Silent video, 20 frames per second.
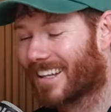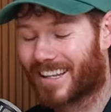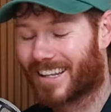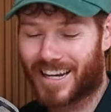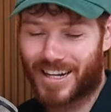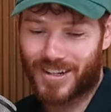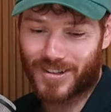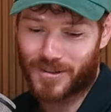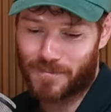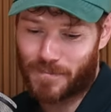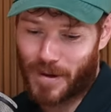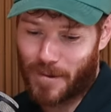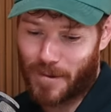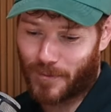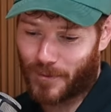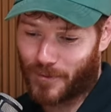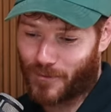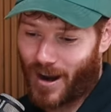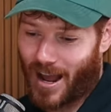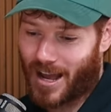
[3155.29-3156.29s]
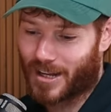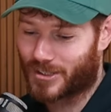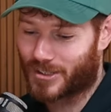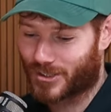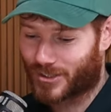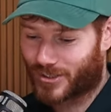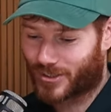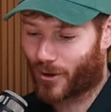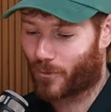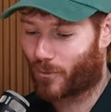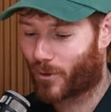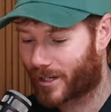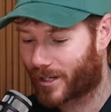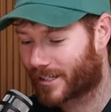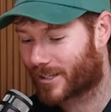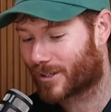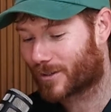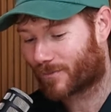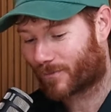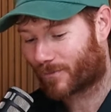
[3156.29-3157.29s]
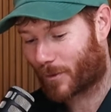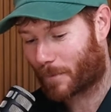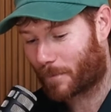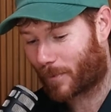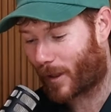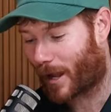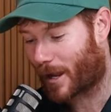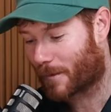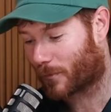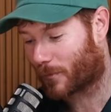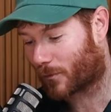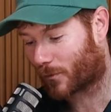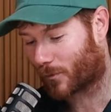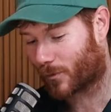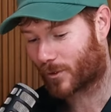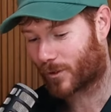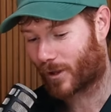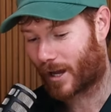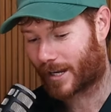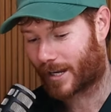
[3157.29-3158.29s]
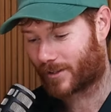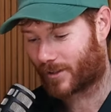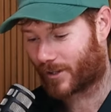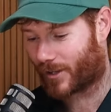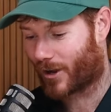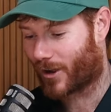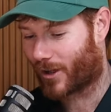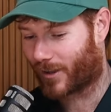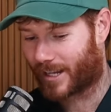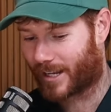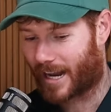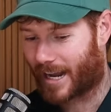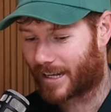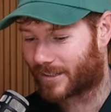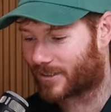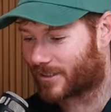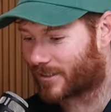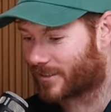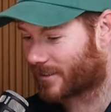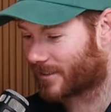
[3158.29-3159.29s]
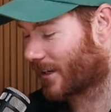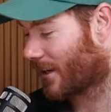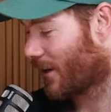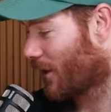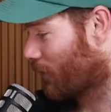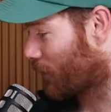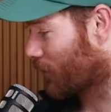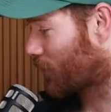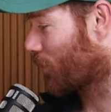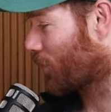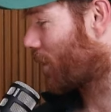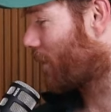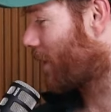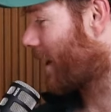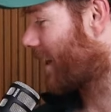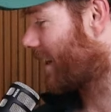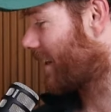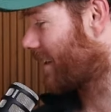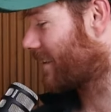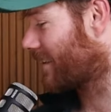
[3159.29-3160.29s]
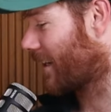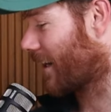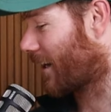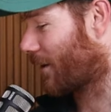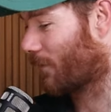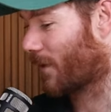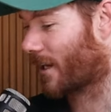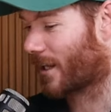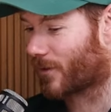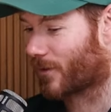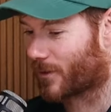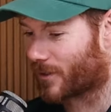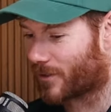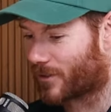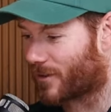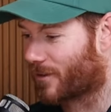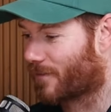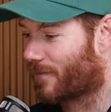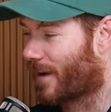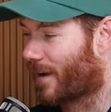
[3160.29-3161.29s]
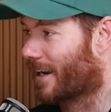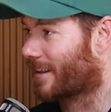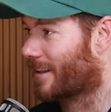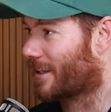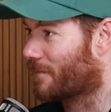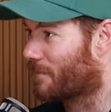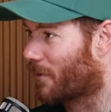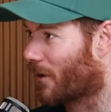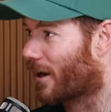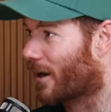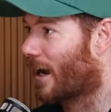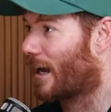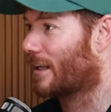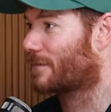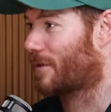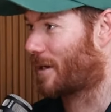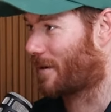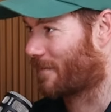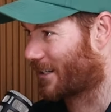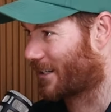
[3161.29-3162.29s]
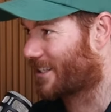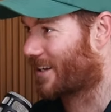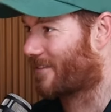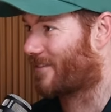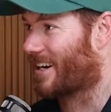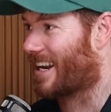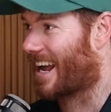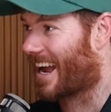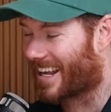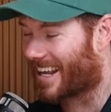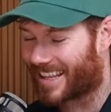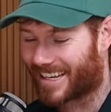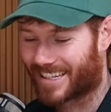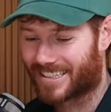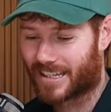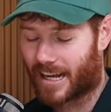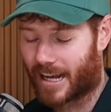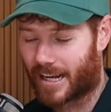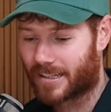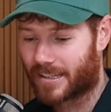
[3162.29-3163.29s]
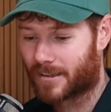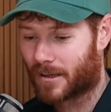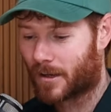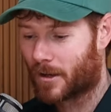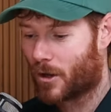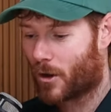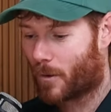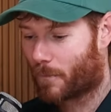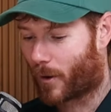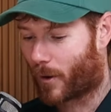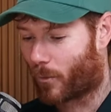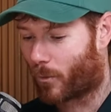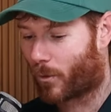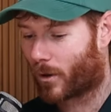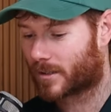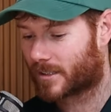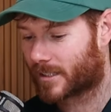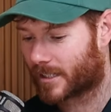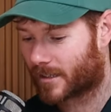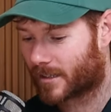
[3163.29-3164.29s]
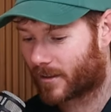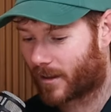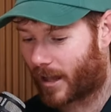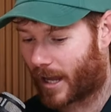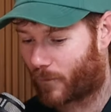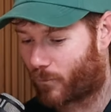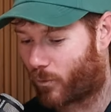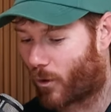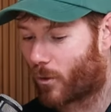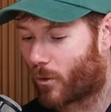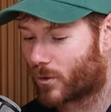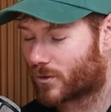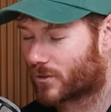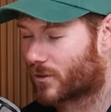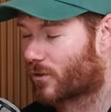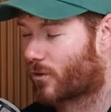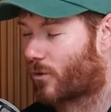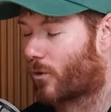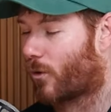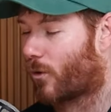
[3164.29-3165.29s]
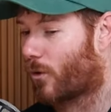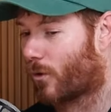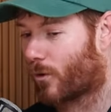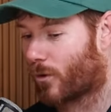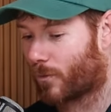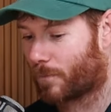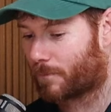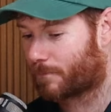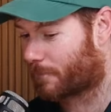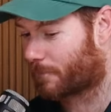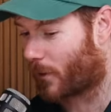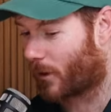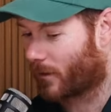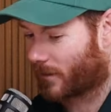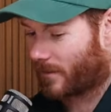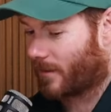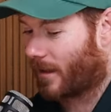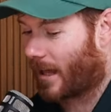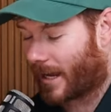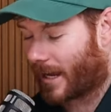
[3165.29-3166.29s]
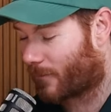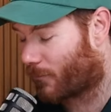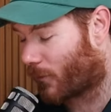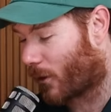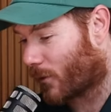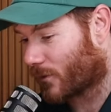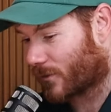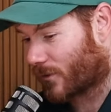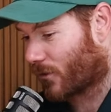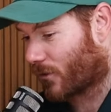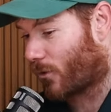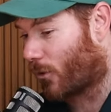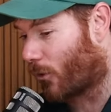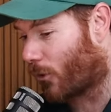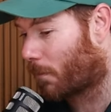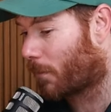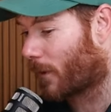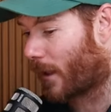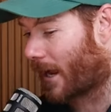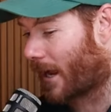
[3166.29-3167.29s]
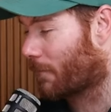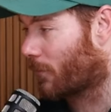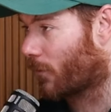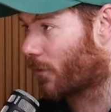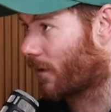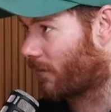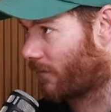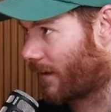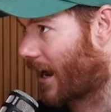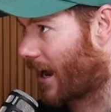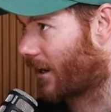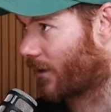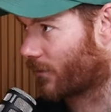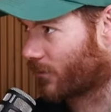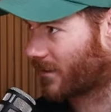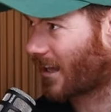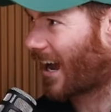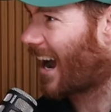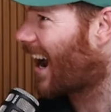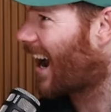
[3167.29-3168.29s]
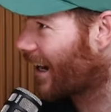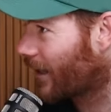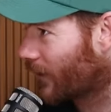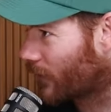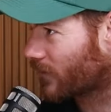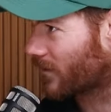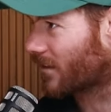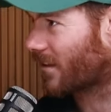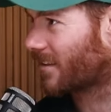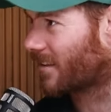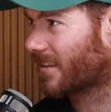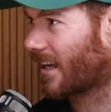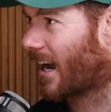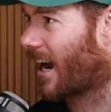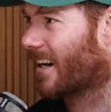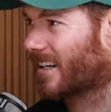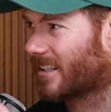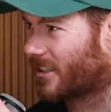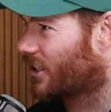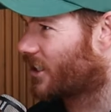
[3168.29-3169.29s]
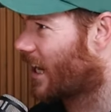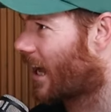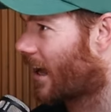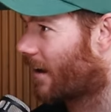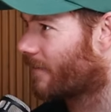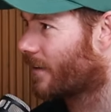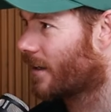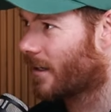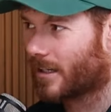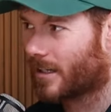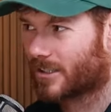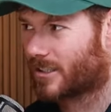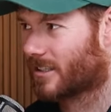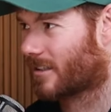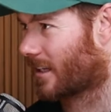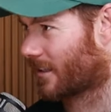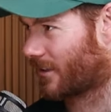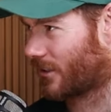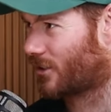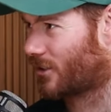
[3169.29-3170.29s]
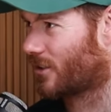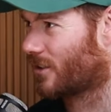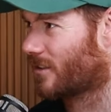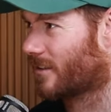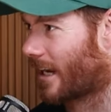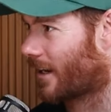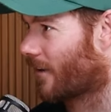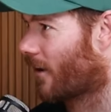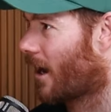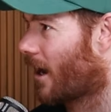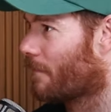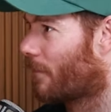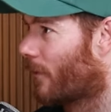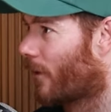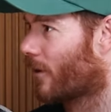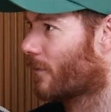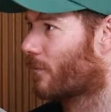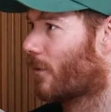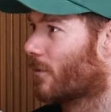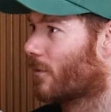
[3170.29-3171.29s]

Like lean on the people around you. So what did the playbook look like in the early days? Cause we'll talk about it in a second. We alluded to the fact that you podcast pretty much every day these days, but what was the core playbook around? Was the articles at the start and did you have just like the Tuesday night pod?